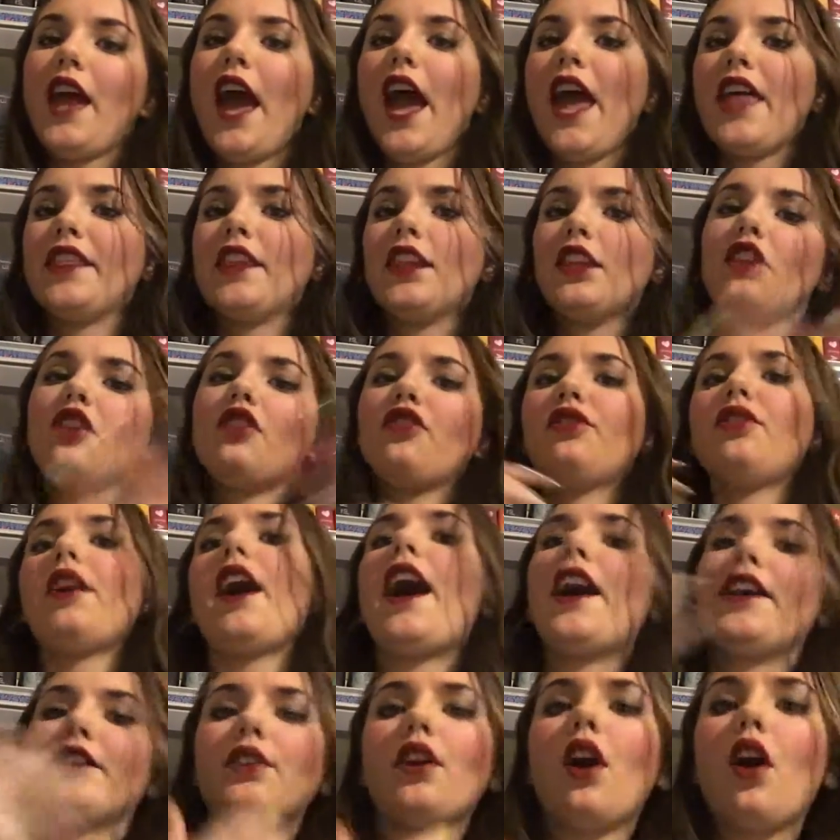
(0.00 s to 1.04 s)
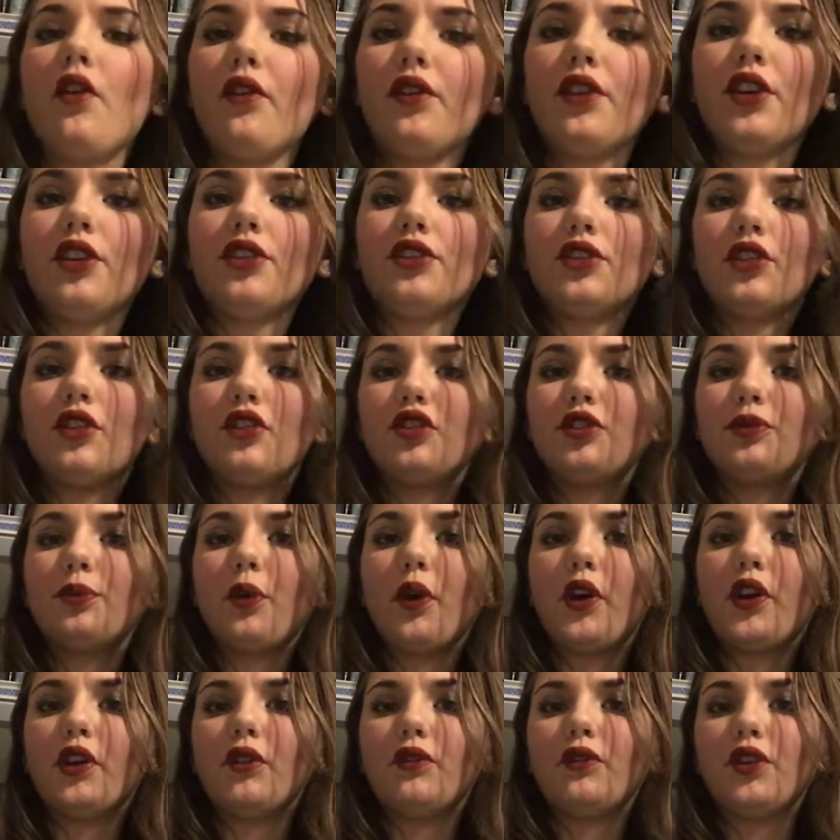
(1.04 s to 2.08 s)
And then you flash over to June's
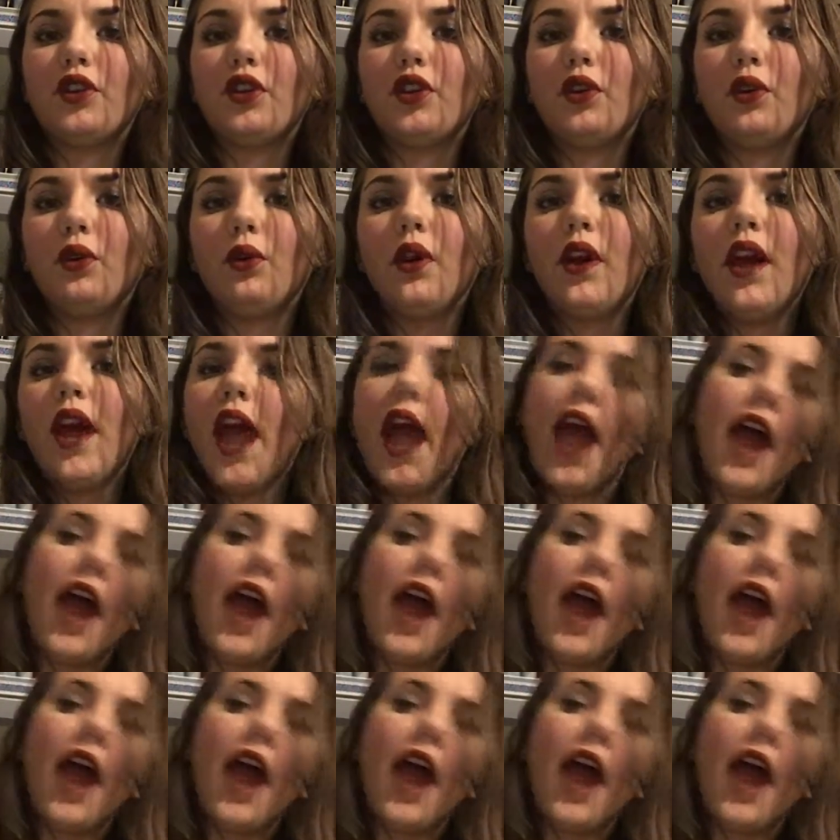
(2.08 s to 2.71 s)
point of view,